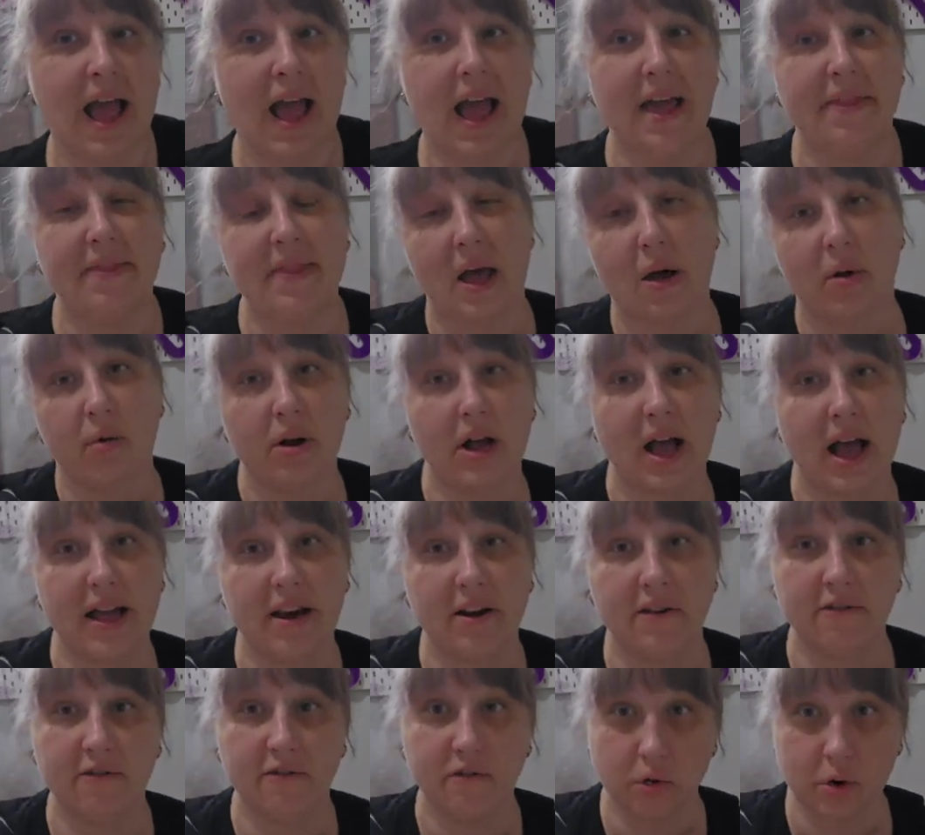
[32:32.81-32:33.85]
And that will kind
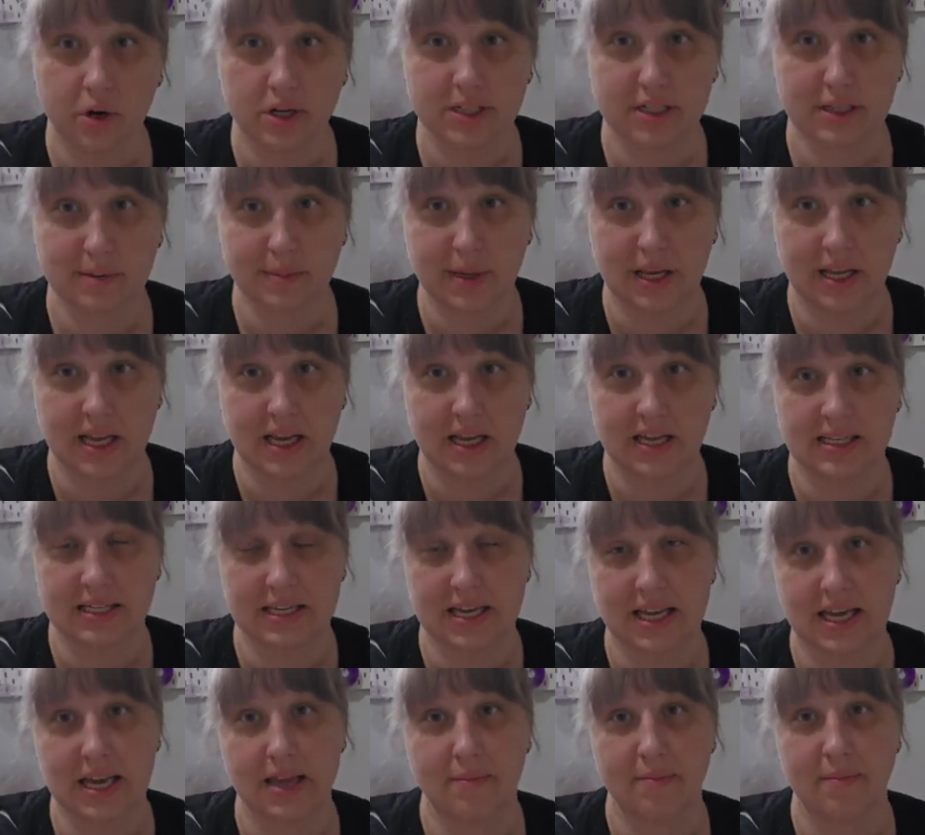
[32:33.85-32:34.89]
of force me to
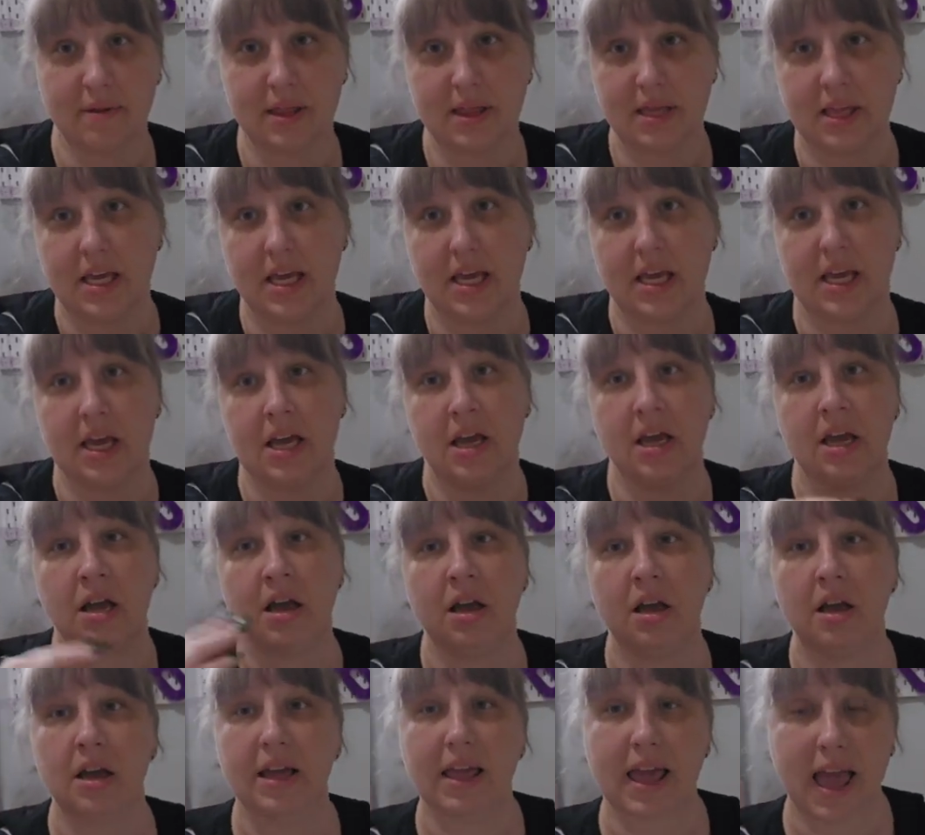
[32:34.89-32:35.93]
keep the
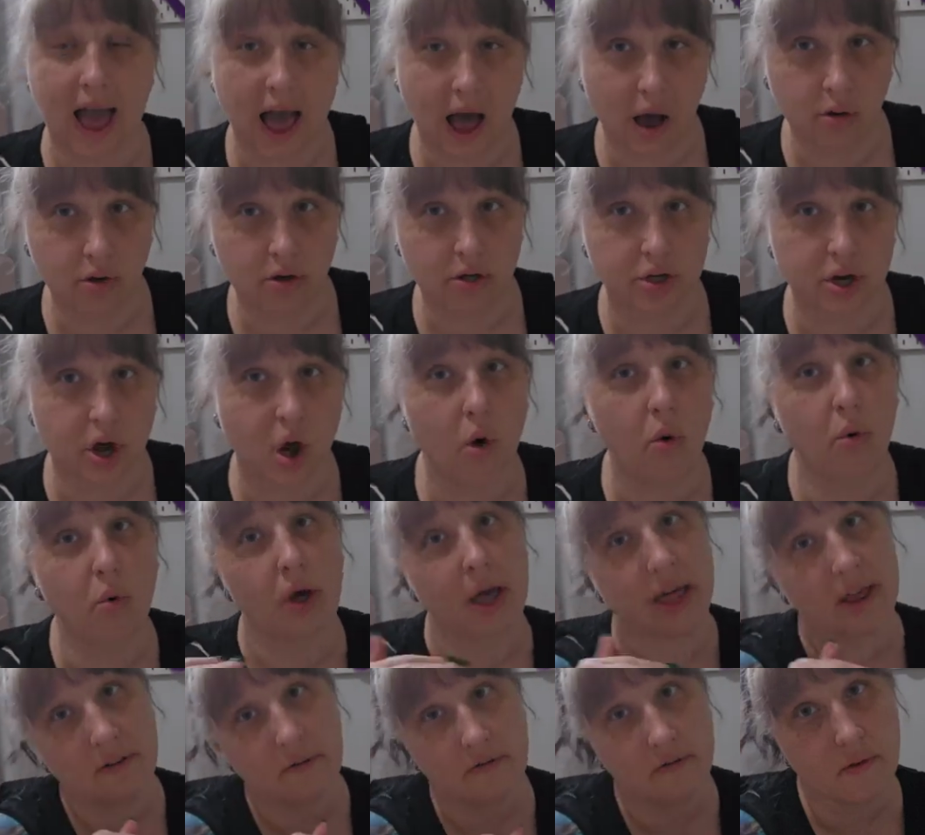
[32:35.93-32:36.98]
couch
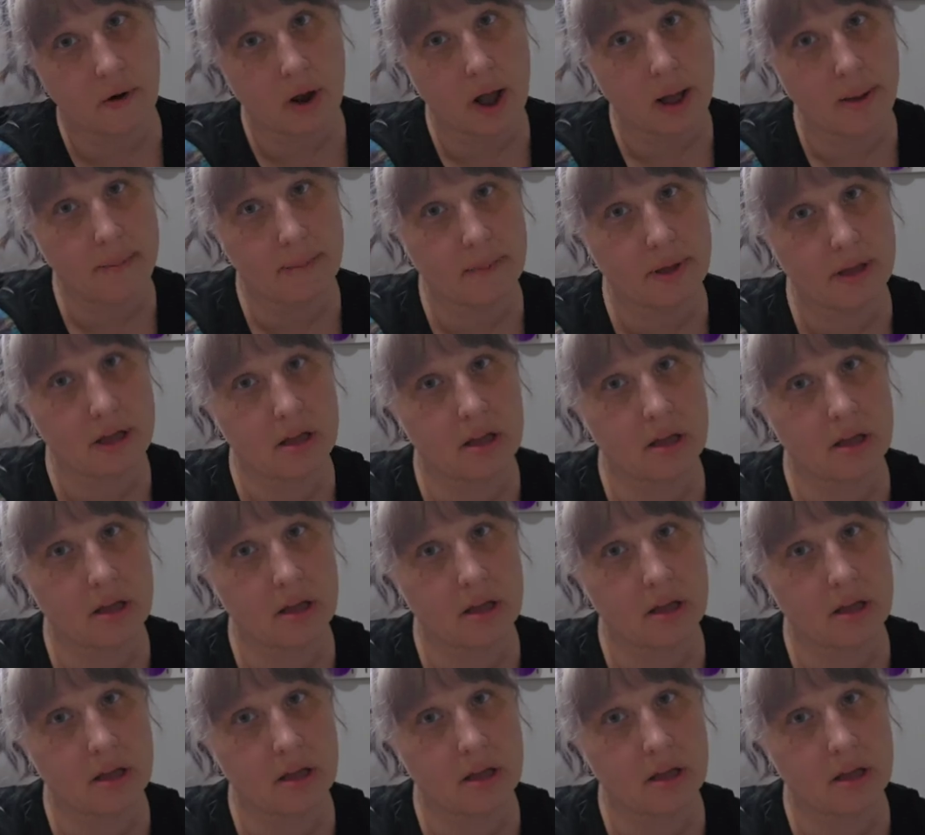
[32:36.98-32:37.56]
away from